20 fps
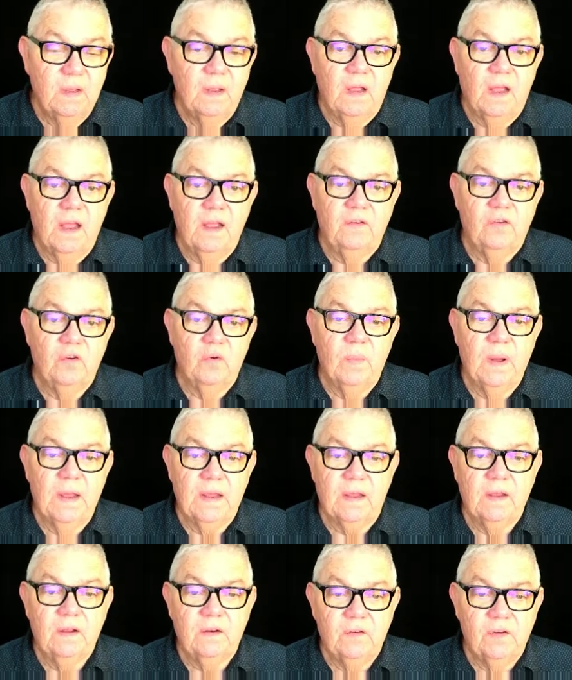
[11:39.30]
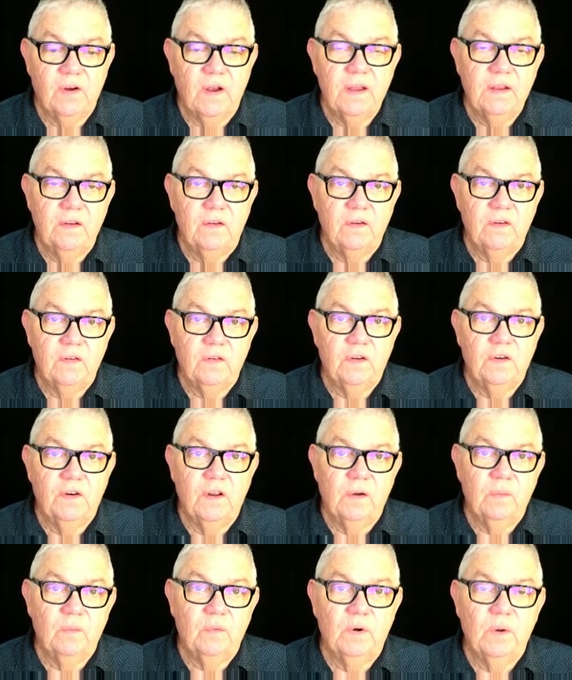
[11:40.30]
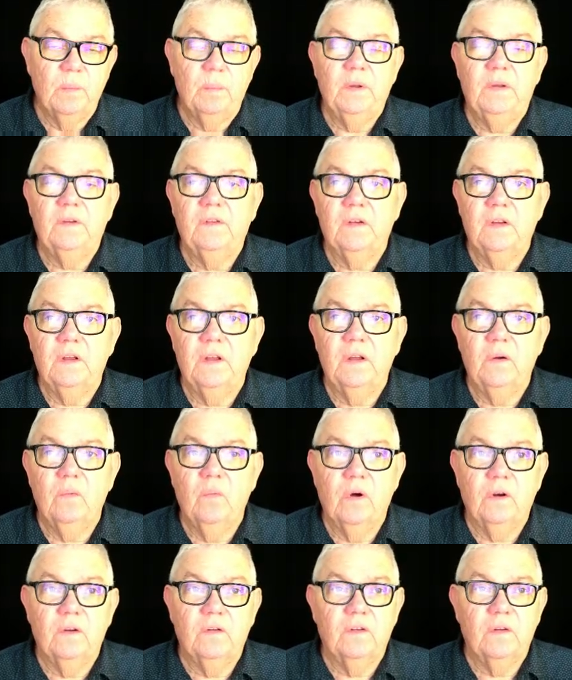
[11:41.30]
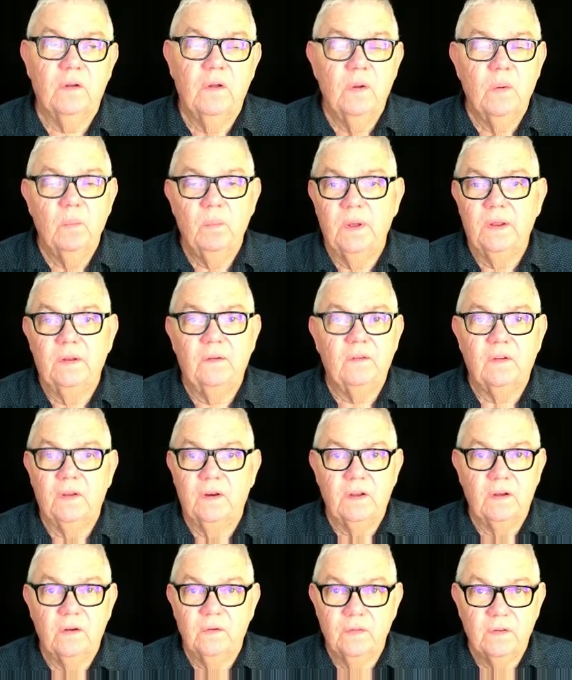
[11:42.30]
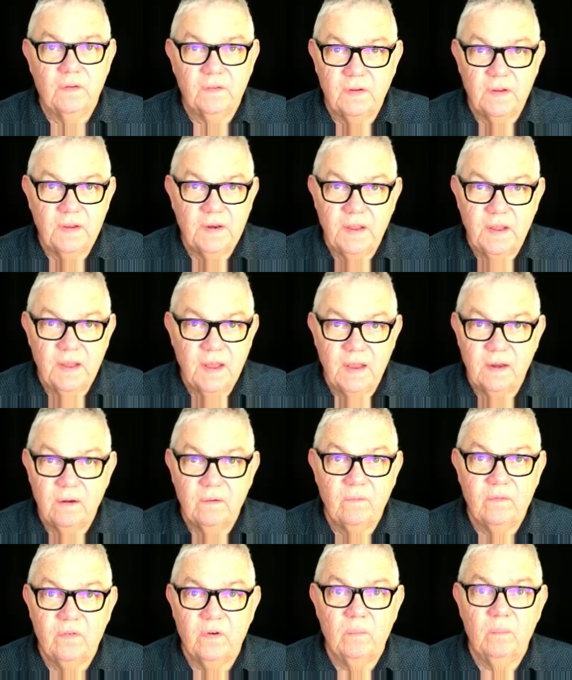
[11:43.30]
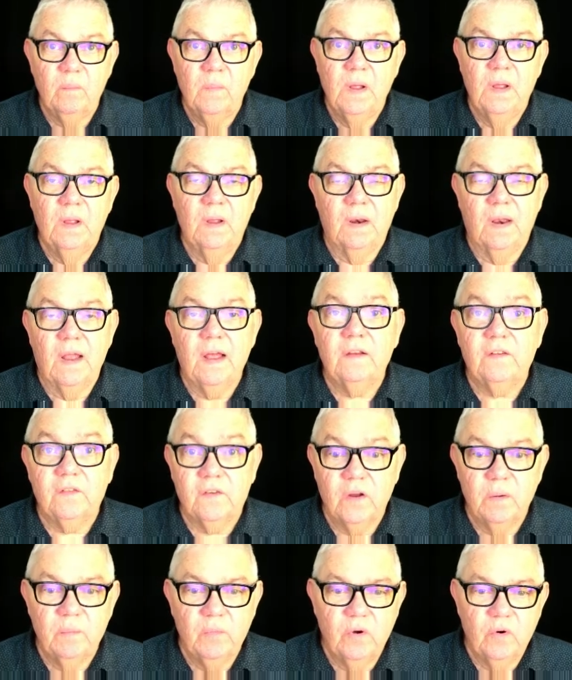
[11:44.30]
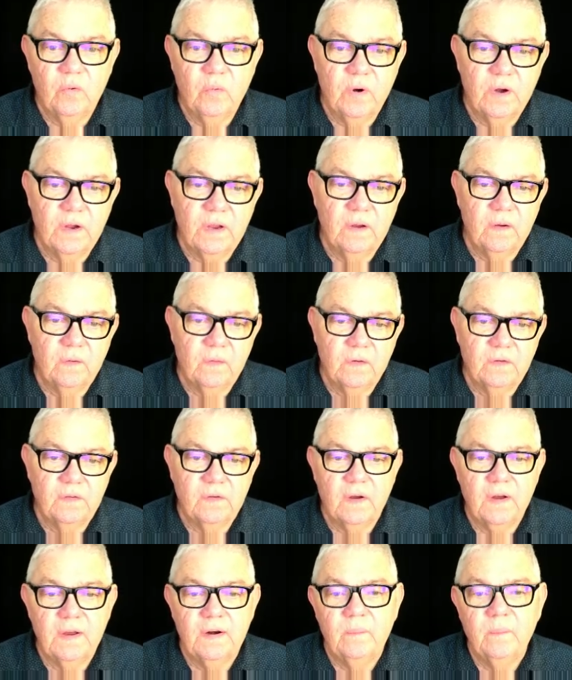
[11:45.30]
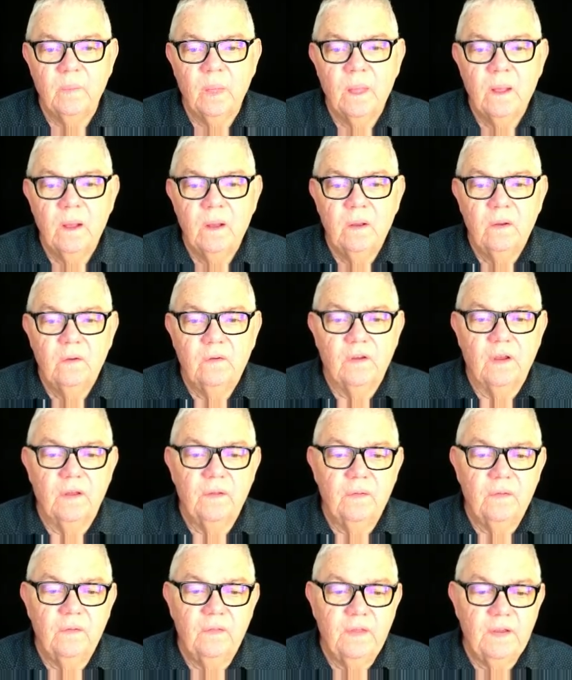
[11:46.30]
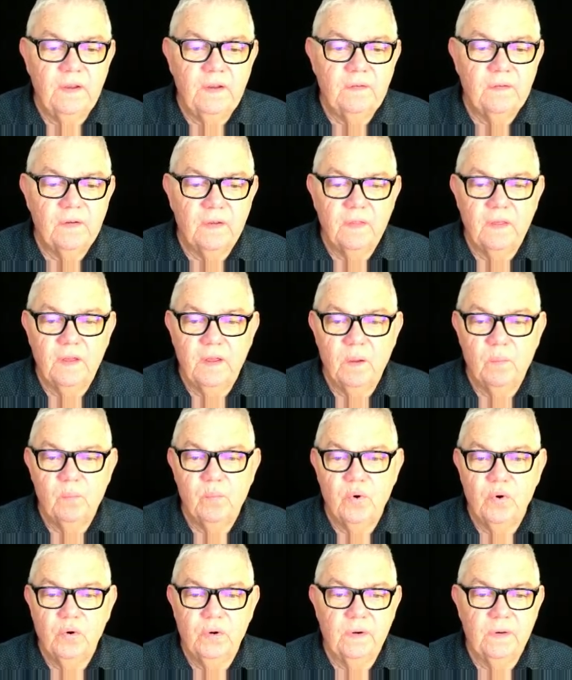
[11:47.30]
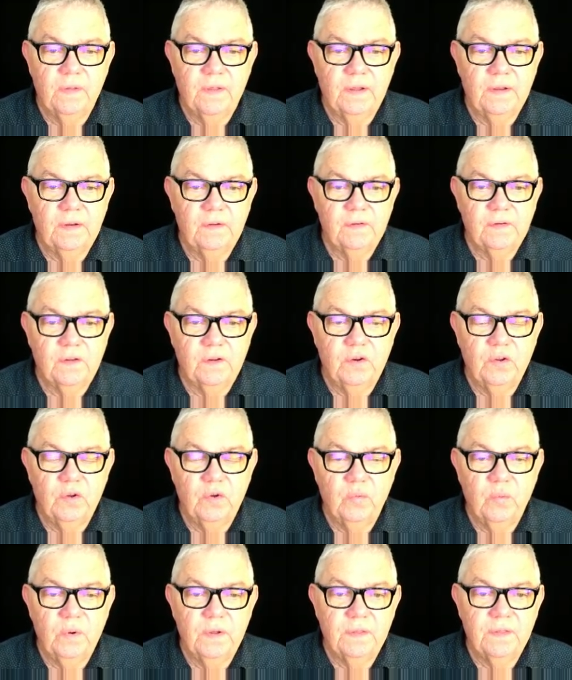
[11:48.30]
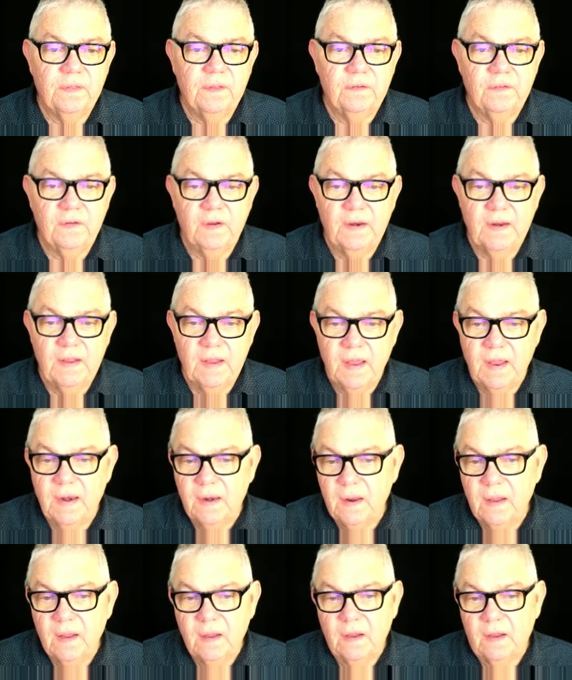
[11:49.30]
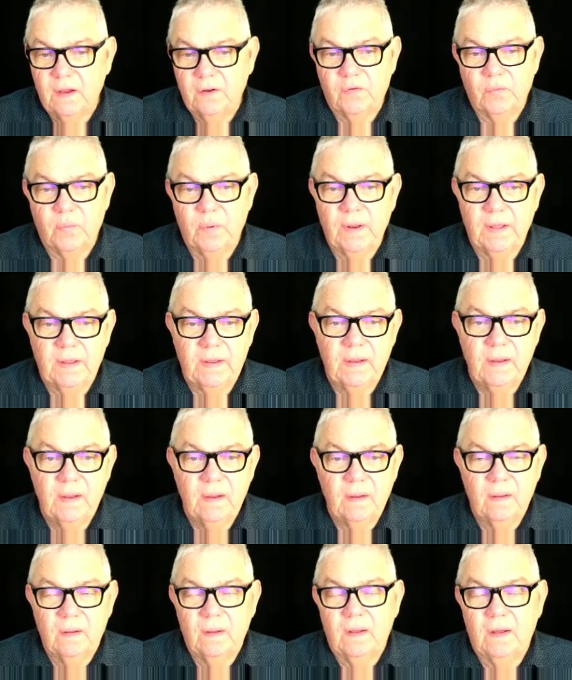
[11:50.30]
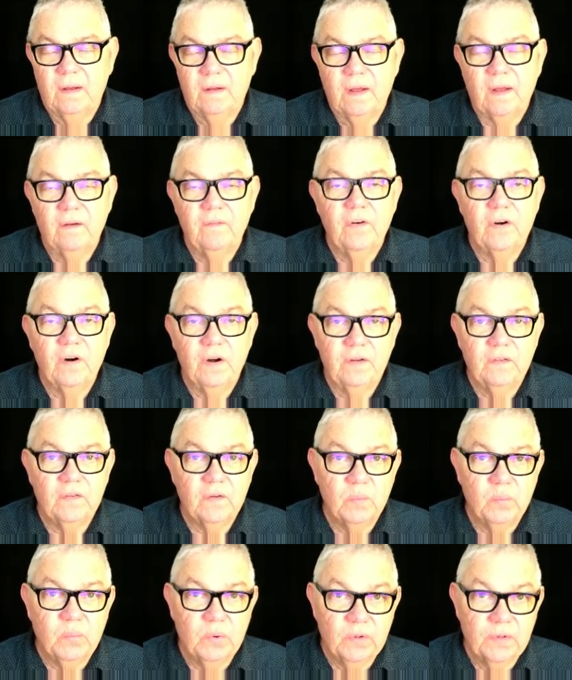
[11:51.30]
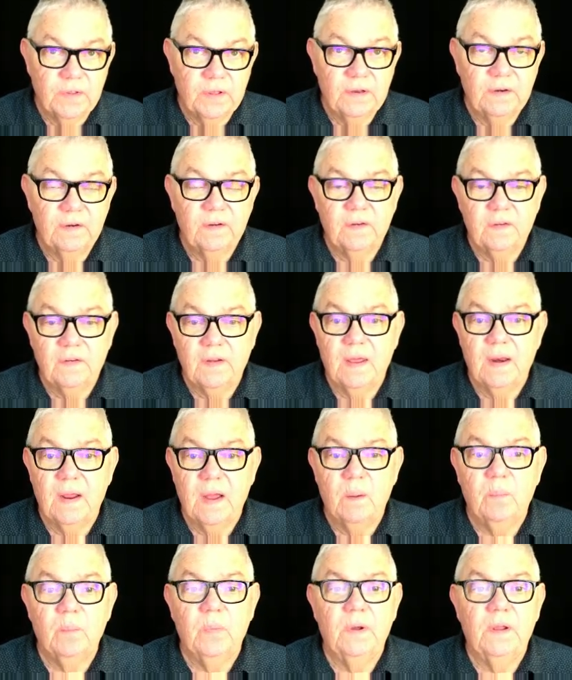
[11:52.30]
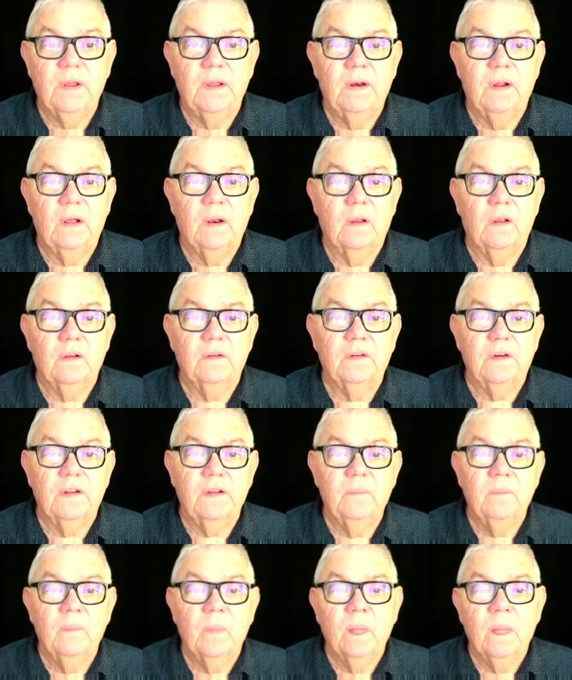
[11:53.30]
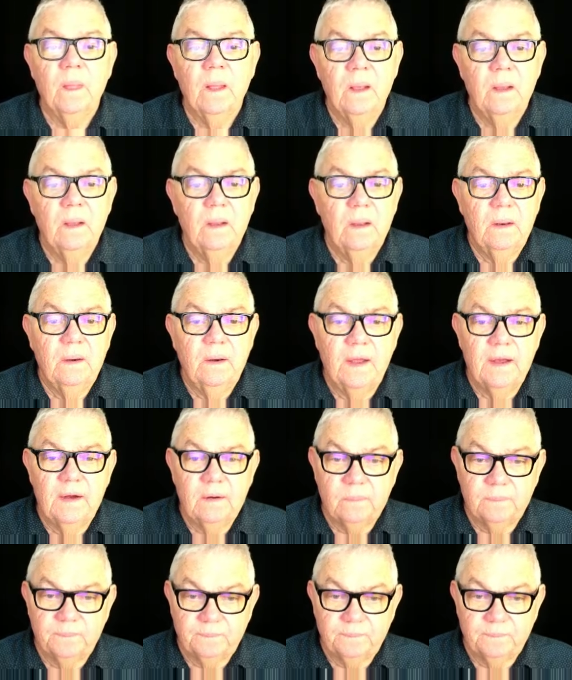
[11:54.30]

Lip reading: as you're making changes. You don't want to be seeing what's been sitting on the CDN from last time you were working on the site. So these are the important things to do with the CDN. It's really a very simple thing to set up in Closte. Now,